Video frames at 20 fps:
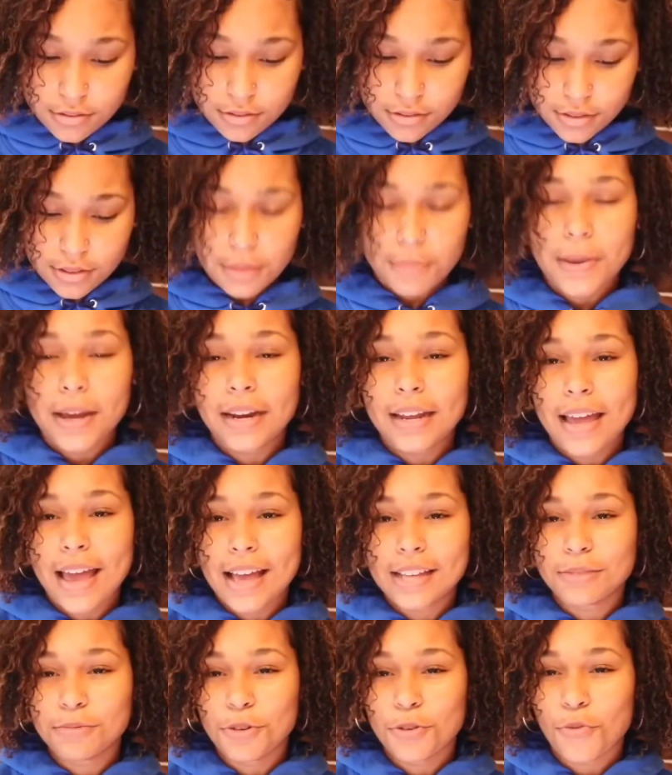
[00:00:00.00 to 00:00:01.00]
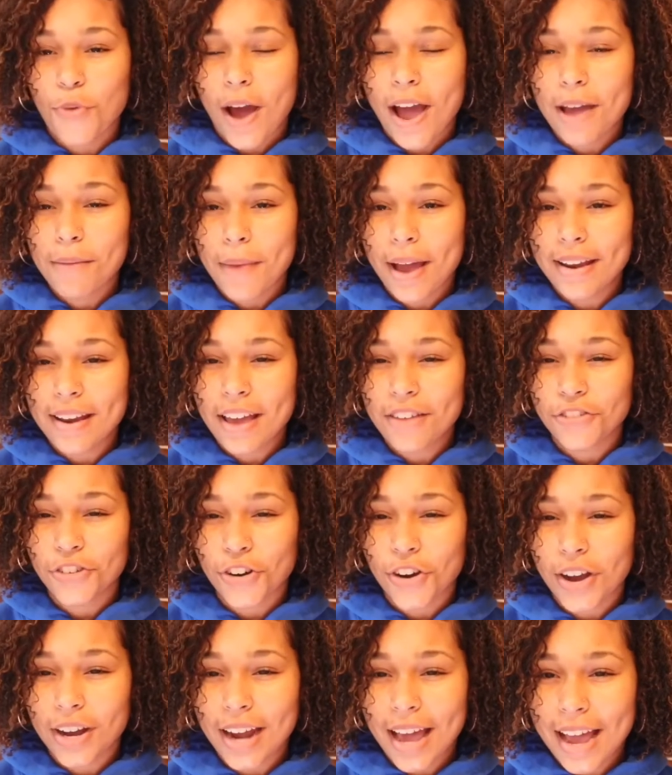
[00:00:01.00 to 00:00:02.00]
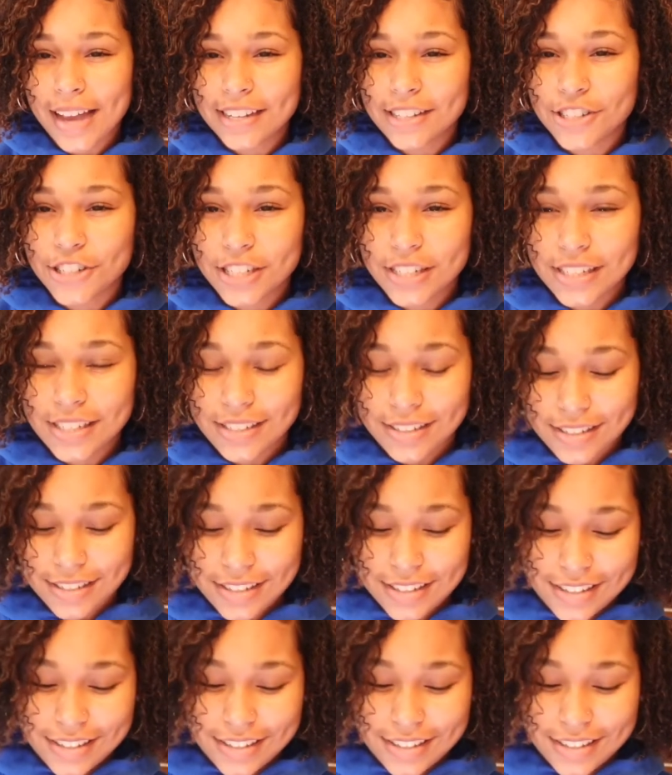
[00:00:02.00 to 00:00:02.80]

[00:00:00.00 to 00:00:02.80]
Somebody asked me, why am I never on IG?